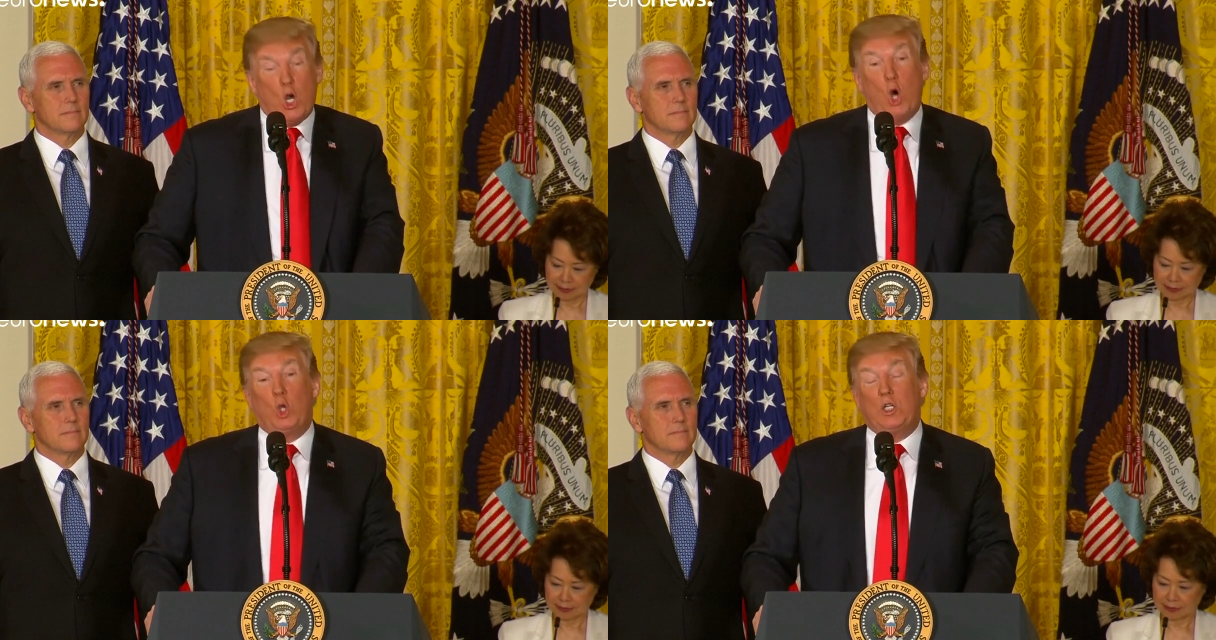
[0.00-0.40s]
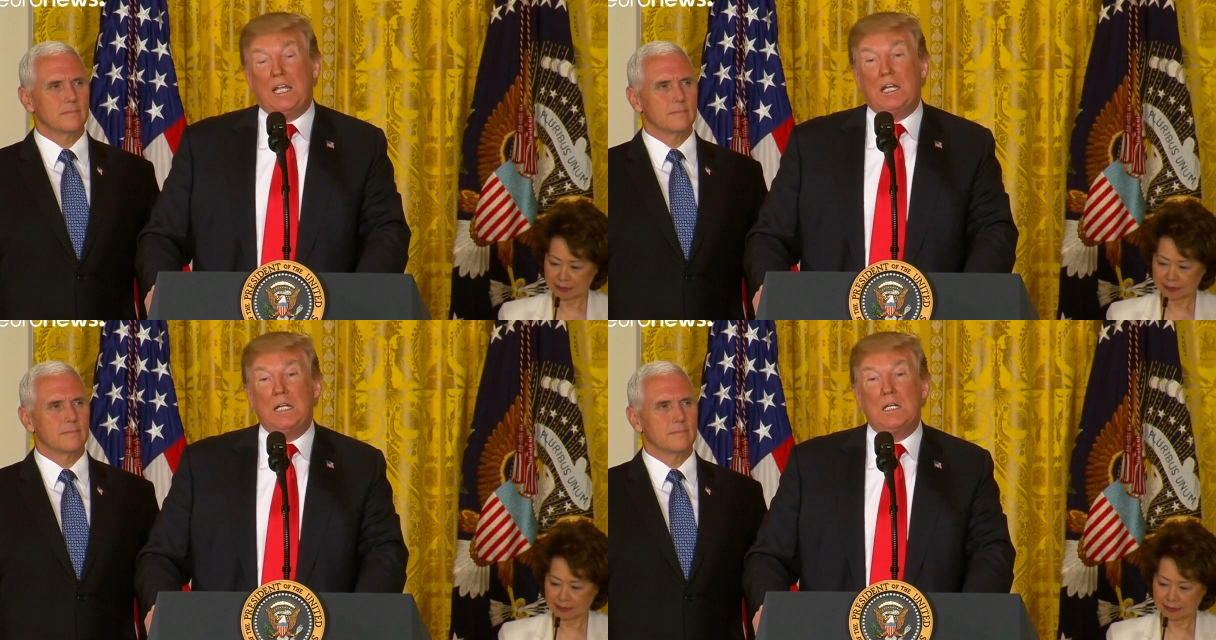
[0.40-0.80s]

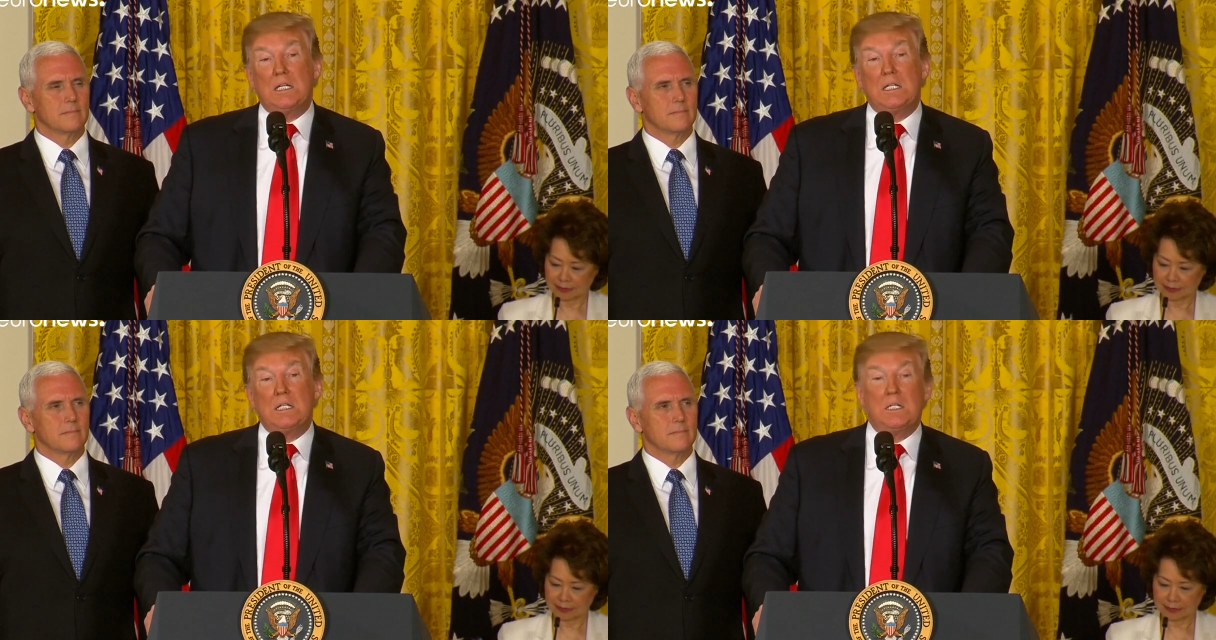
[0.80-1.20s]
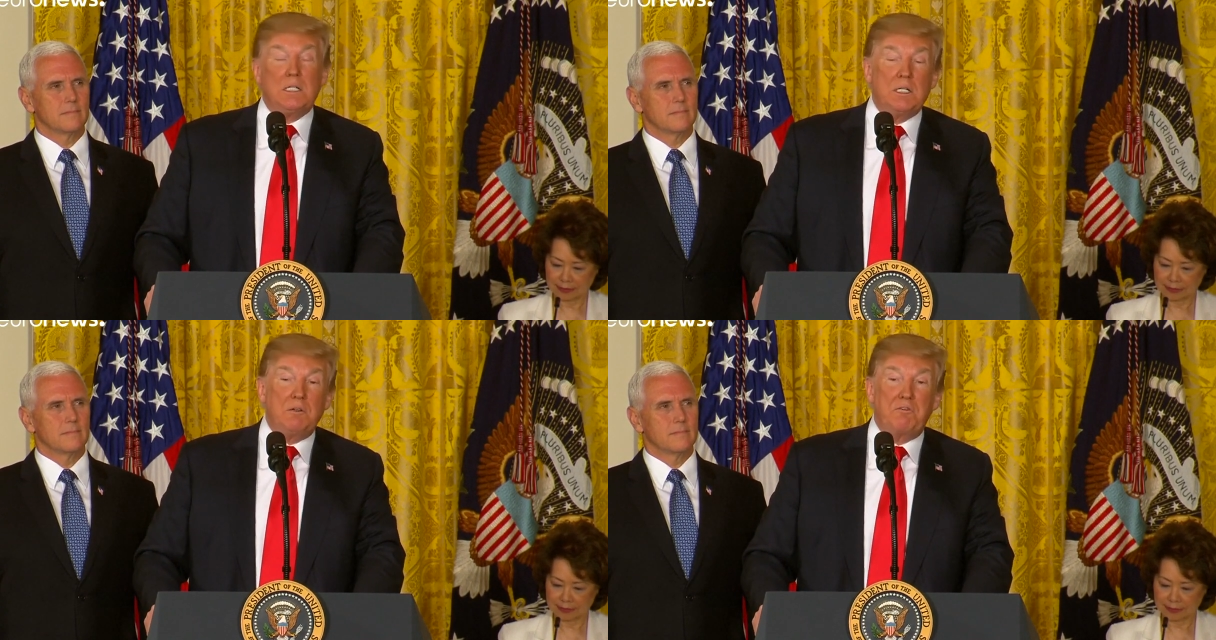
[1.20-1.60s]
Speaker 1: holding
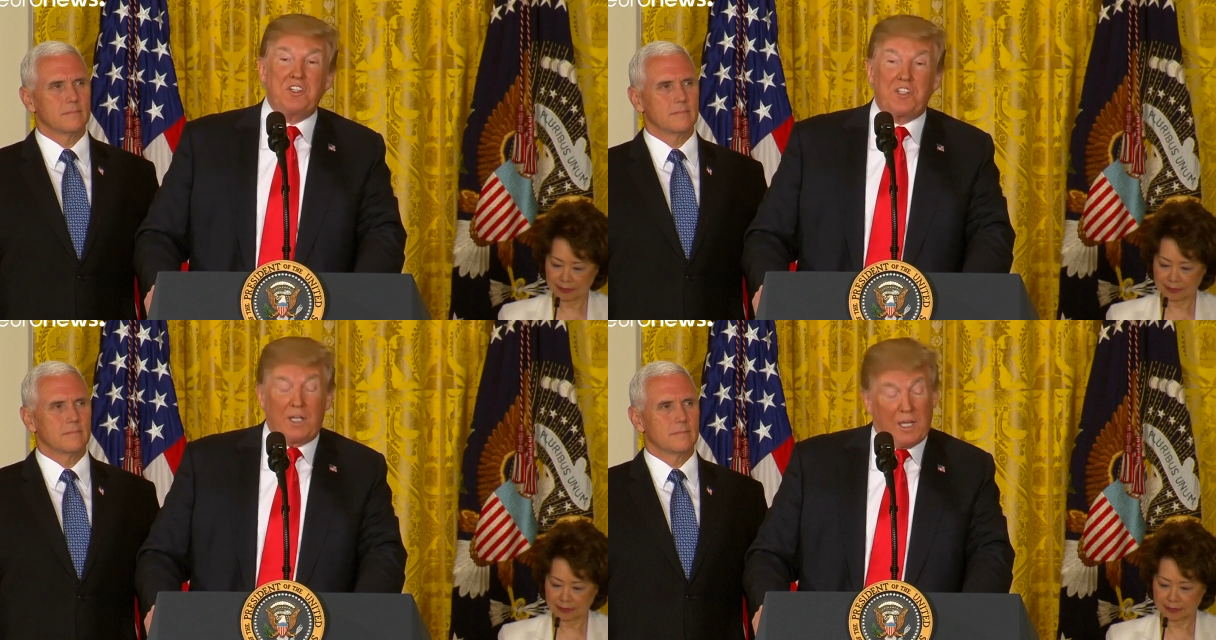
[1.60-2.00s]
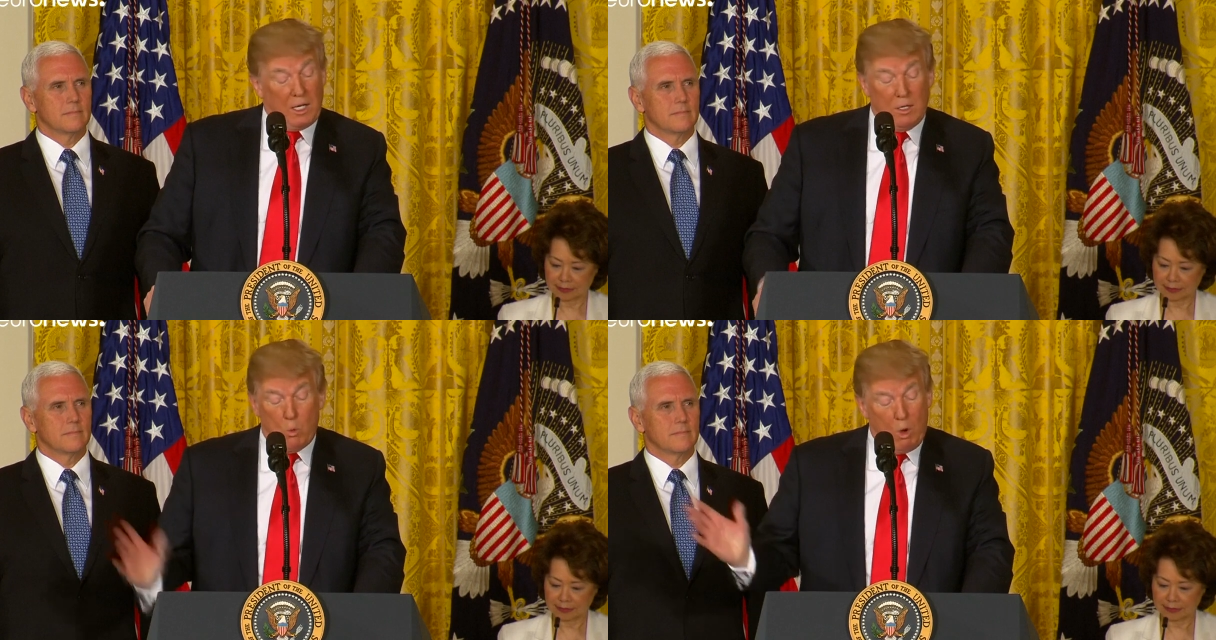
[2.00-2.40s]

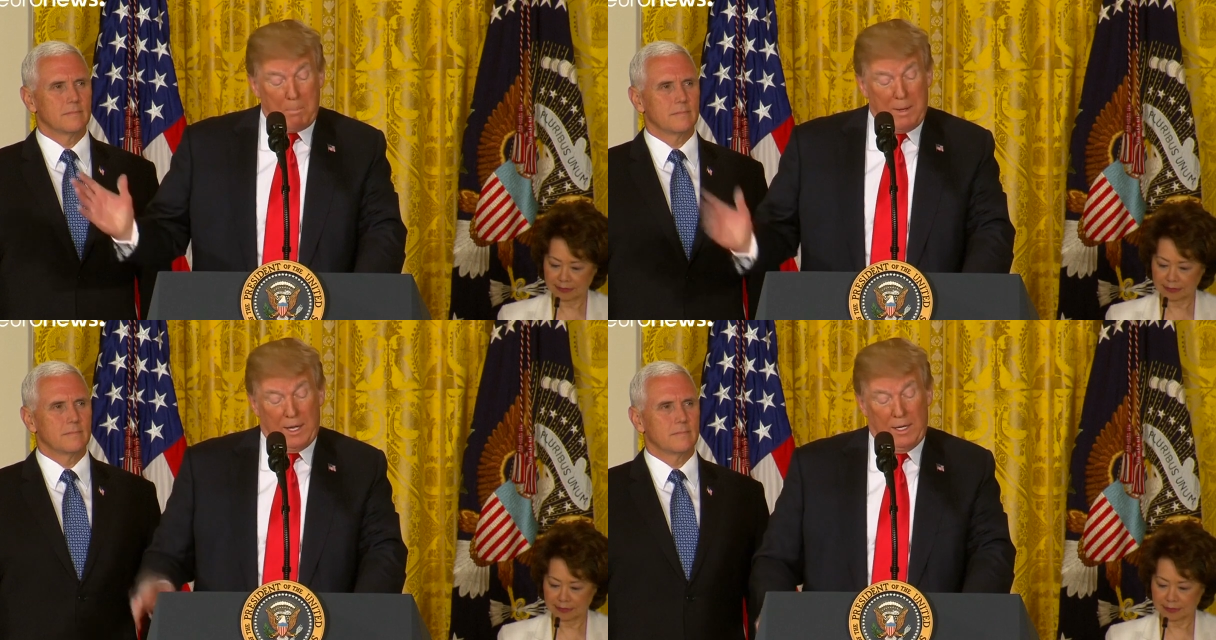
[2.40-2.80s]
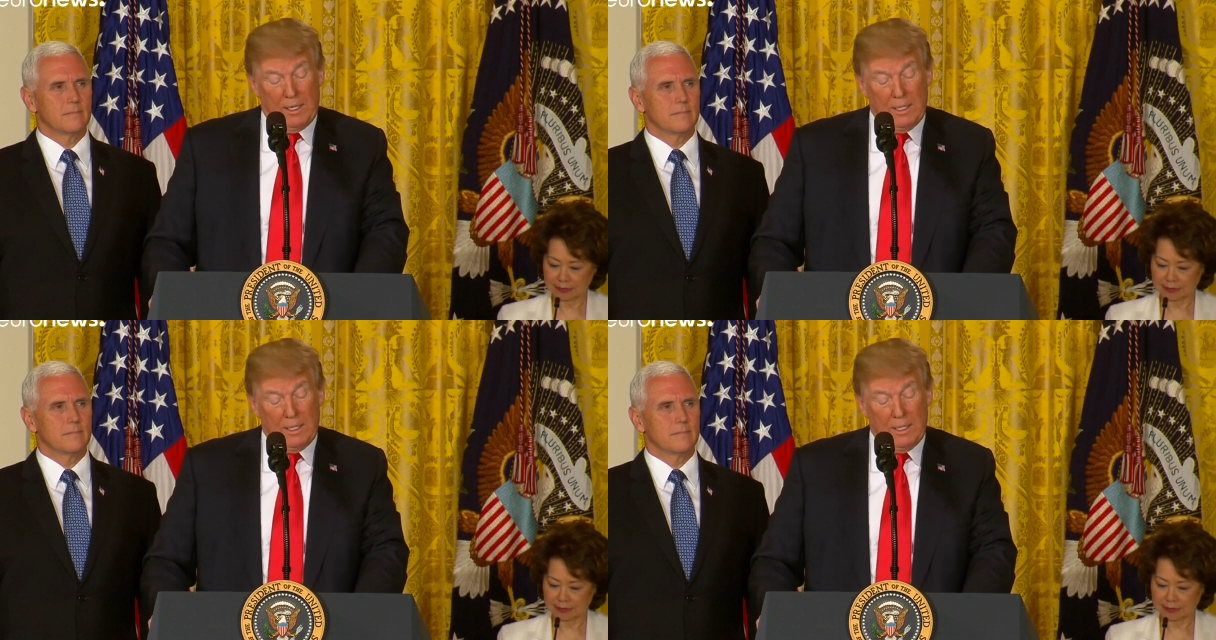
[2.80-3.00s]
facility. Won't be.